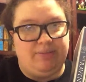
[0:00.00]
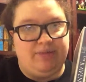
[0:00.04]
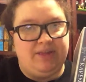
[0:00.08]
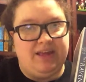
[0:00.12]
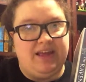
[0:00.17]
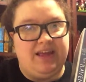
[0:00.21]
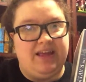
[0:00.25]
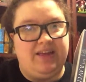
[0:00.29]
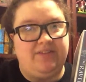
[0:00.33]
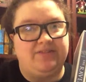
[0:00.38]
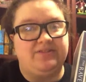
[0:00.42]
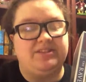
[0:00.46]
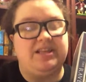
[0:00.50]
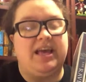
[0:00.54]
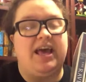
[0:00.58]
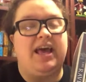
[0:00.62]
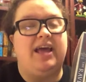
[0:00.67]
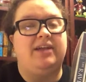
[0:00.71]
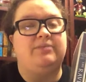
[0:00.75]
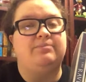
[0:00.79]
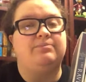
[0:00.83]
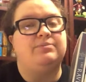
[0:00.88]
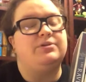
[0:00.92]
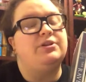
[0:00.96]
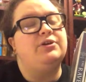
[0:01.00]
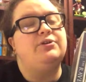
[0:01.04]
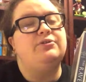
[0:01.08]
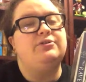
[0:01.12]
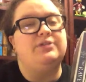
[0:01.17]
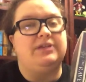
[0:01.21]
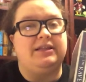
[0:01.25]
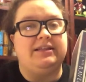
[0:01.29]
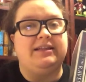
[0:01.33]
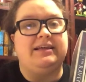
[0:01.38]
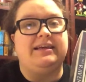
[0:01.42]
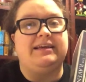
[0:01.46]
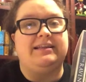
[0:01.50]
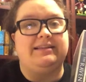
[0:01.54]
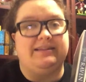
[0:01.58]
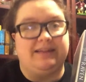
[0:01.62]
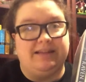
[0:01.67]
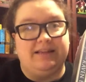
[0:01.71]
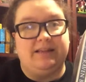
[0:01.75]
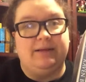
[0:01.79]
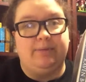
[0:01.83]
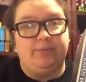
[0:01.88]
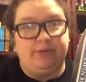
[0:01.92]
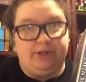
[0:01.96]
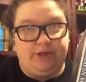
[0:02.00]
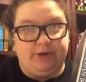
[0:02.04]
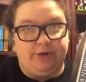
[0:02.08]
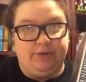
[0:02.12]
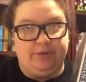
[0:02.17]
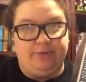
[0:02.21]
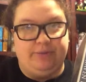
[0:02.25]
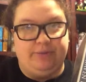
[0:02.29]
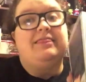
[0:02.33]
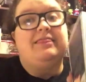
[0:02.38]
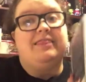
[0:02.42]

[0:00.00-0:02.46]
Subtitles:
Thieves, and Blue Lily, Lily Blue.